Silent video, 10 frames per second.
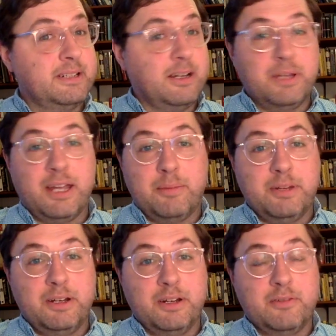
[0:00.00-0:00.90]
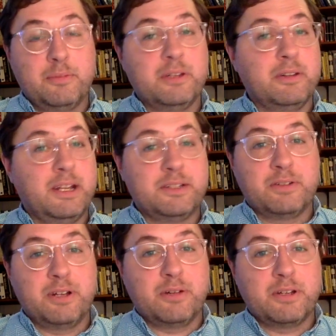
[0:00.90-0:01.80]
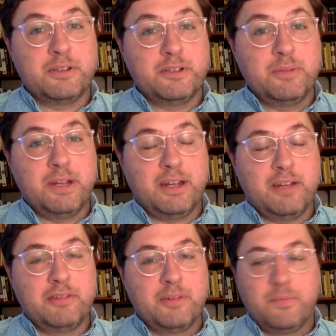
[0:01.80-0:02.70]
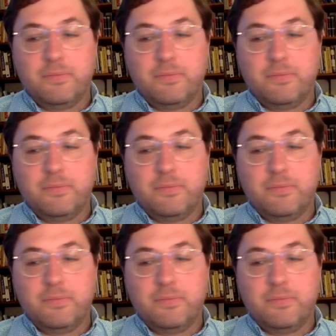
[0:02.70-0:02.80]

I'll be happy to hear from you and answer any questions you may have.